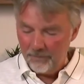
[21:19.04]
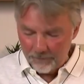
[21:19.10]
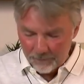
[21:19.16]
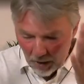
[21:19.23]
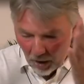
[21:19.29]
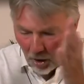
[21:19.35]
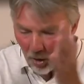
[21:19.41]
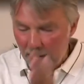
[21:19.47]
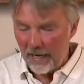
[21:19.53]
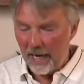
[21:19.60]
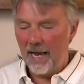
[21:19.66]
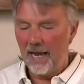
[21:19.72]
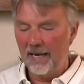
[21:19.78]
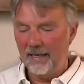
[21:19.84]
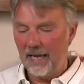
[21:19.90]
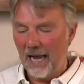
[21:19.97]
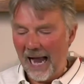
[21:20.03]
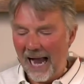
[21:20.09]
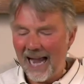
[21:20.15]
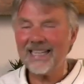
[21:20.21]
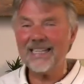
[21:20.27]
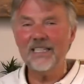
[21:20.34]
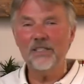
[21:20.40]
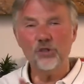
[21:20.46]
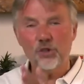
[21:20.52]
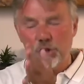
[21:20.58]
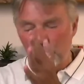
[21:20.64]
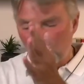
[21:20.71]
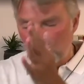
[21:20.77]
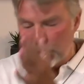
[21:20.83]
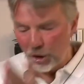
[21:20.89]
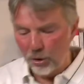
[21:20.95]
Okay, I can
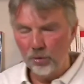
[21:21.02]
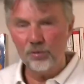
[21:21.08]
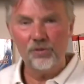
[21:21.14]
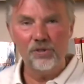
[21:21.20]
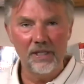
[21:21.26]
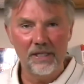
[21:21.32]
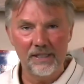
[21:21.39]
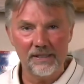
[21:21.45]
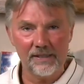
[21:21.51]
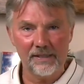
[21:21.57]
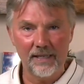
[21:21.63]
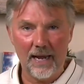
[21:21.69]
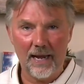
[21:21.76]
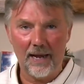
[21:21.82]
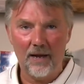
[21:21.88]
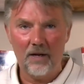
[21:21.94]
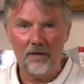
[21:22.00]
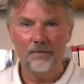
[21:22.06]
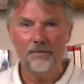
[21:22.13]
choose this now.